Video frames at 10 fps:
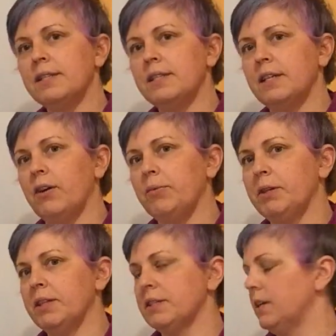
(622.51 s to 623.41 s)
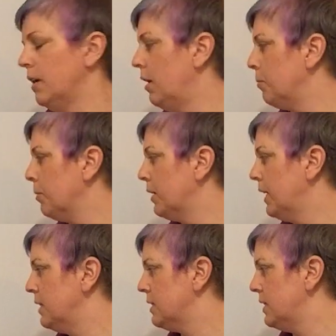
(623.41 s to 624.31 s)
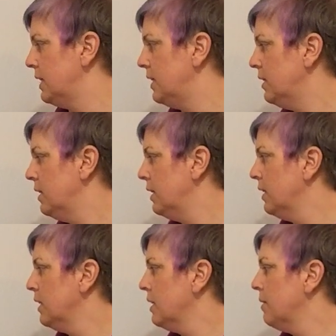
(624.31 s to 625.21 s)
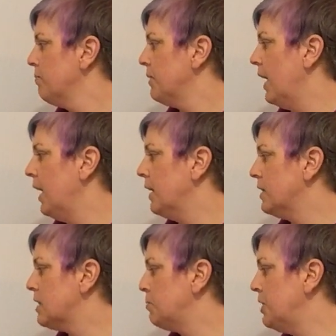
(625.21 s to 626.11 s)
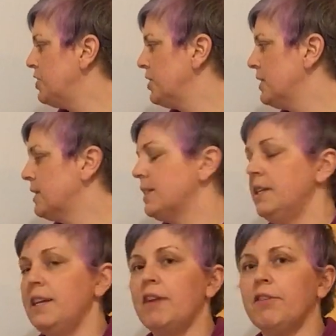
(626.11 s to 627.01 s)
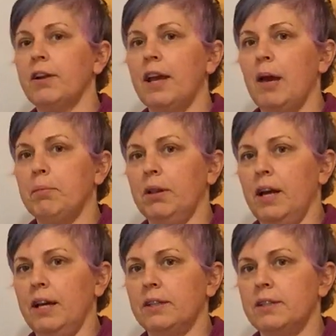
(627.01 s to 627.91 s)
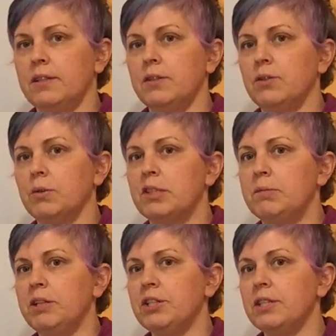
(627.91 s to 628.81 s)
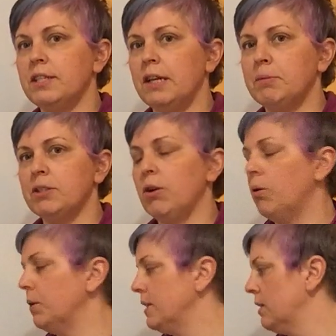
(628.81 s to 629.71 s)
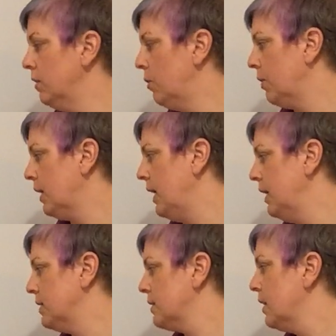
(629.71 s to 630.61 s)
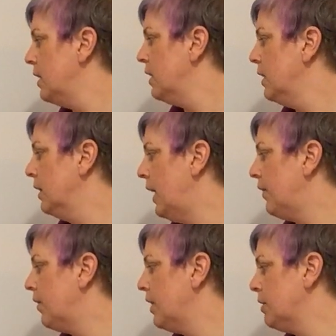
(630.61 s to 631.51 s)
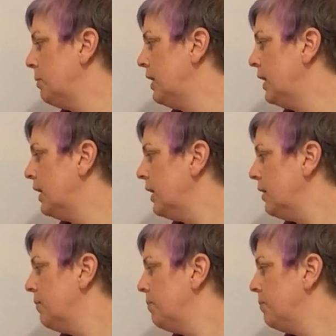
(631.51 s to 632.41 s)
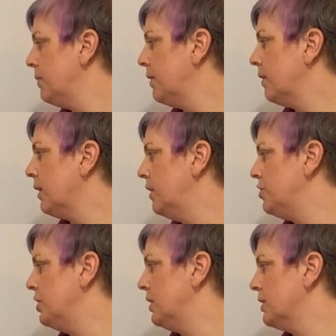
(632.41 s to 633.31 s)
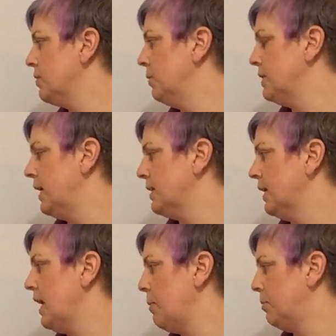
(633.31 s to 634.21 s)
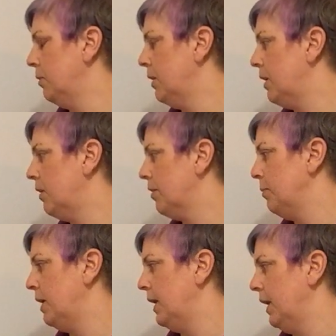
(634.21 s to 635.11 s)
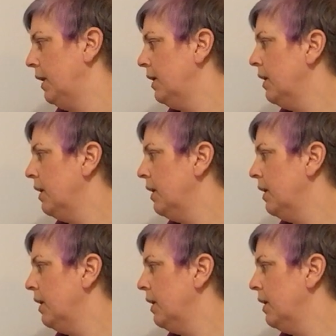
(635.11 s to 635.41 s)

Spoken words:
See how I made this a uppercase C? And species is never capitalized. So a species name is always a lowercase letter at the beginning, and genus always has a capital letter at the beginning.